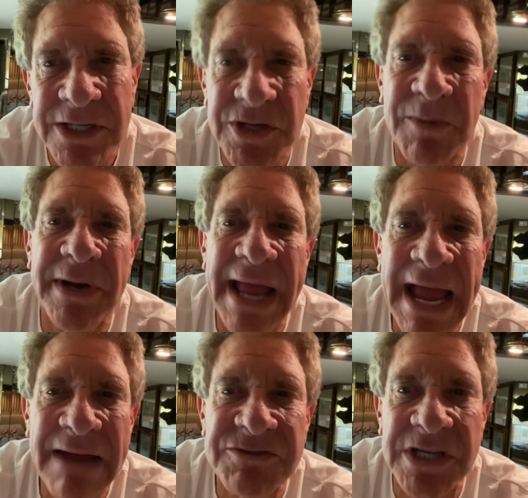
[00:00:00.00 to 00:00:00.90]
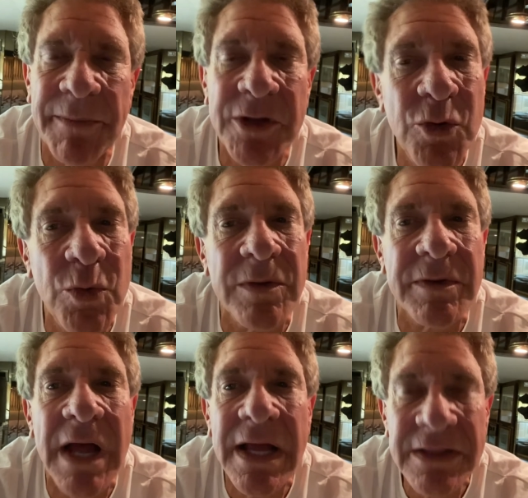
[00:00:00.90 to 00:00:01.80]
So I'm going to have somebody who will
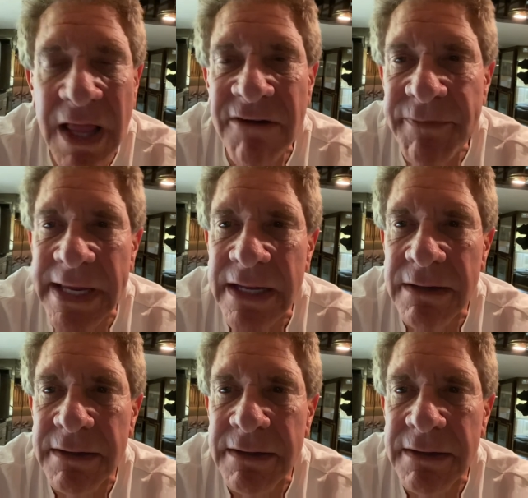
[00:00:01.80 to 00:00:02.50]
love me.